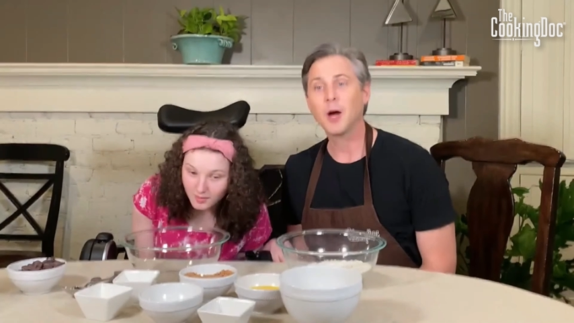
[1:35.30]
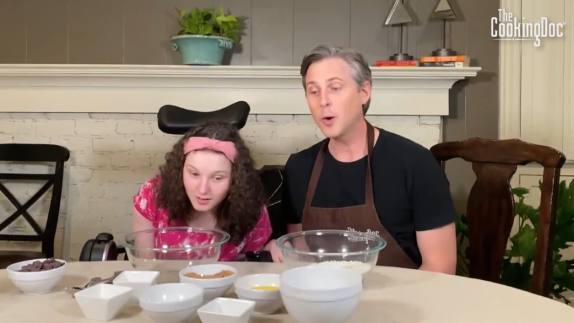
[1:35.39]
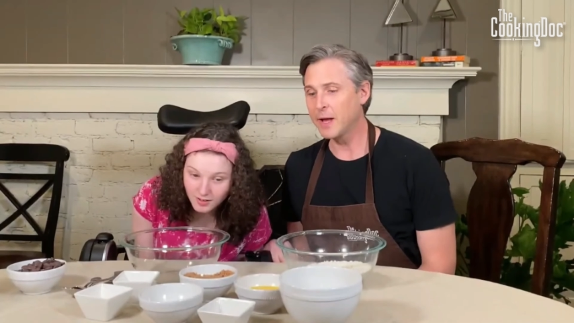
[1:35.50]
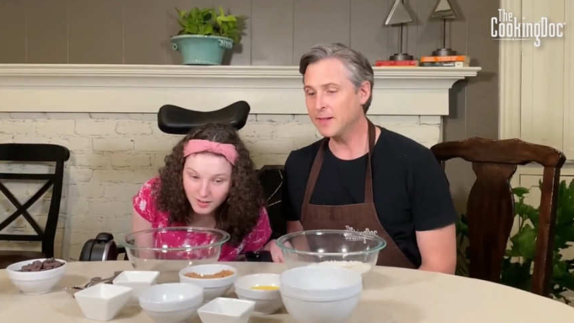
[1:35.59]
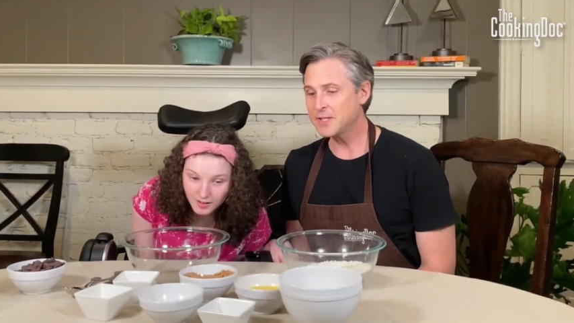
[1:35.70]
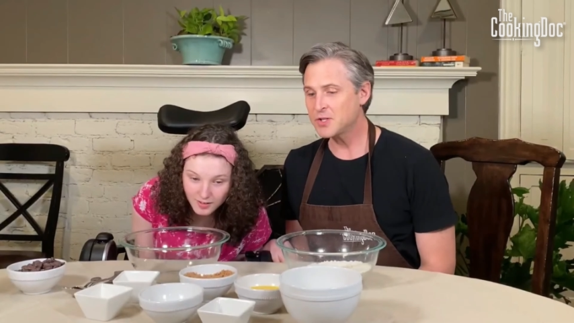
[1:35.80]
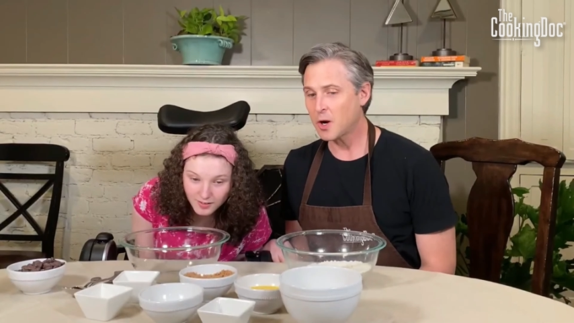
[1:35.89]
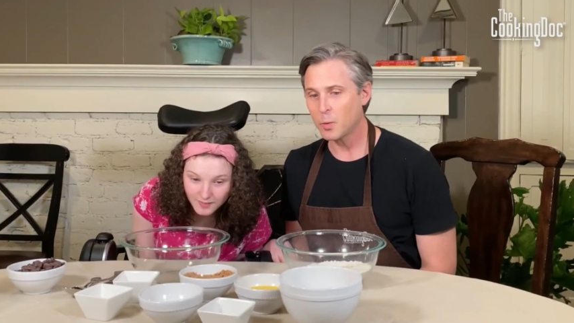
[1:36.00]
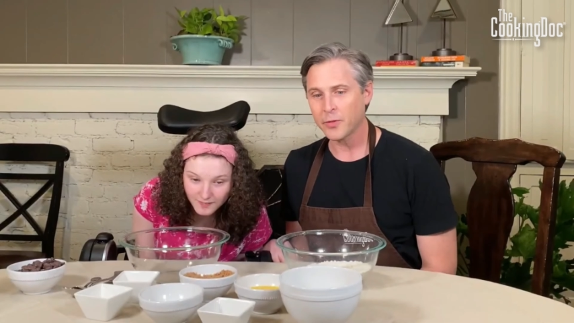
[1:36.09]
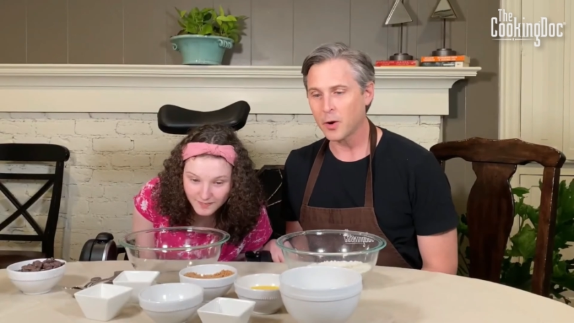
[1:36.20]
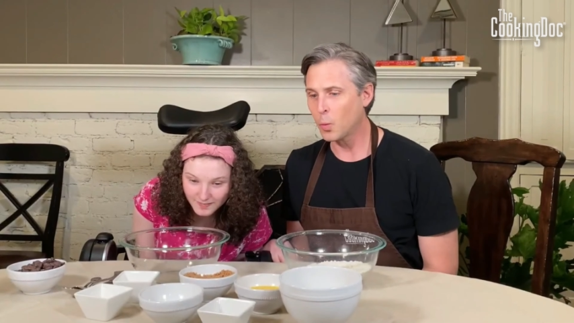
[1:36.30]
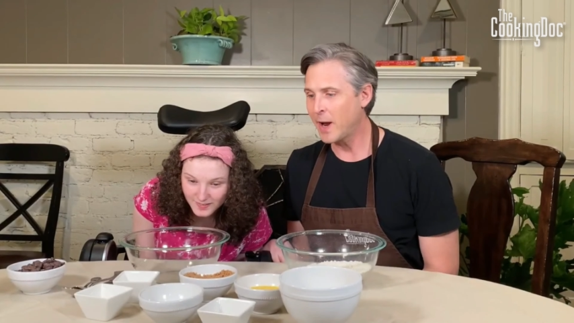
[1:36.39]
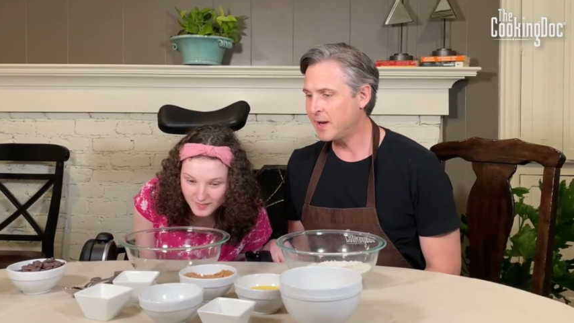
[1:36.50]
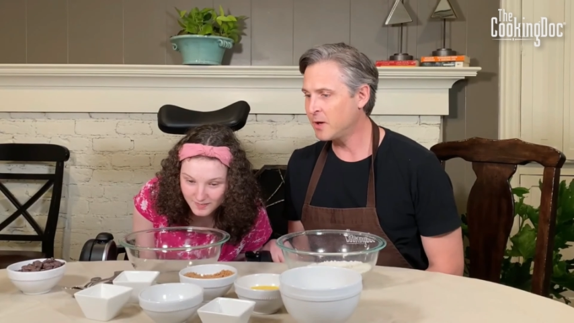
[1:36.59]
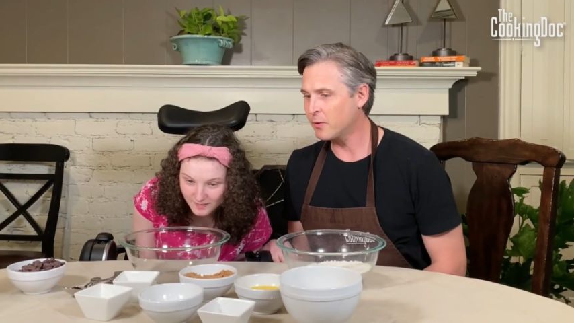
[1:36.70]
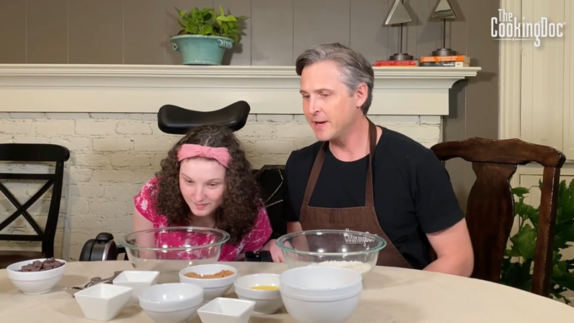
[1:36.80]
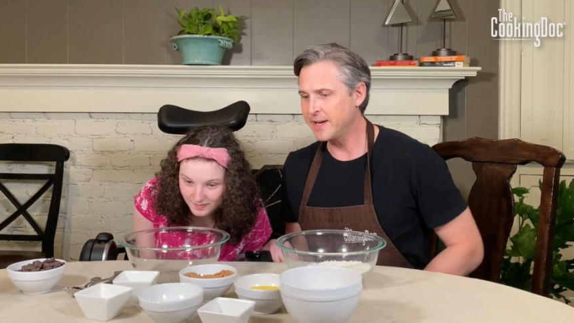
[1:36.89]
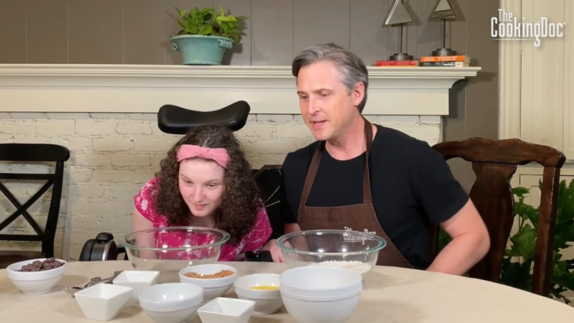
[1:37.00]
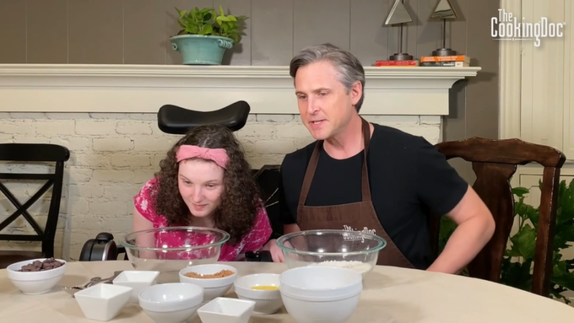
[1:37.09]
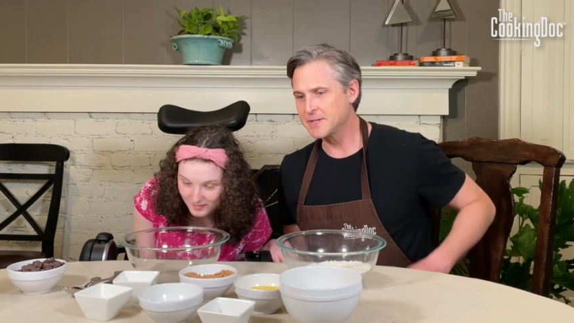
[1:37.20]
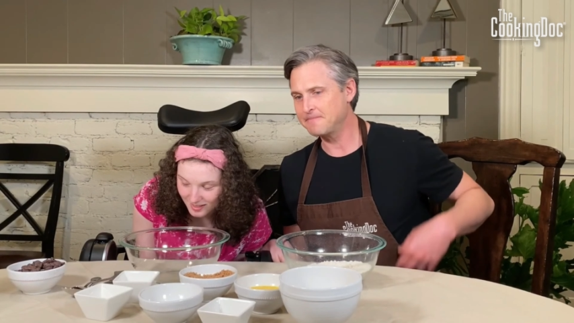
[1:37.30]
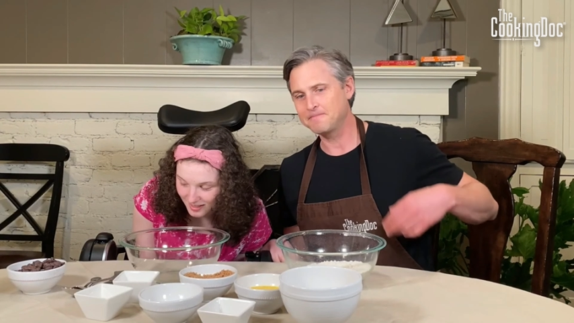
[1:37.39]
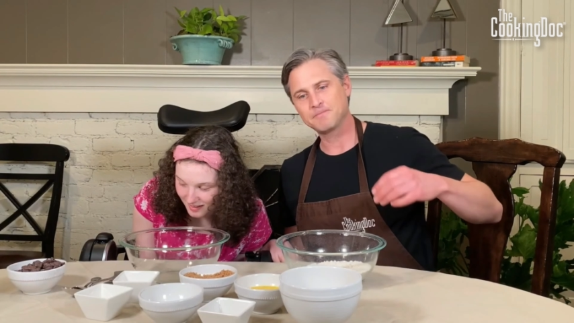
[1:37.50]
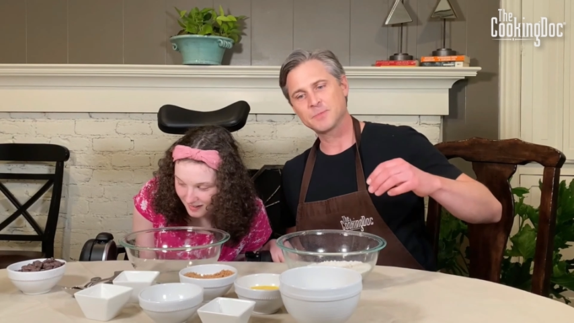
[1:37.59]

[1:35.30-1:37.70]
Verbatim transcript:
Speaker 1: Okay, let's start with our wet ingredients.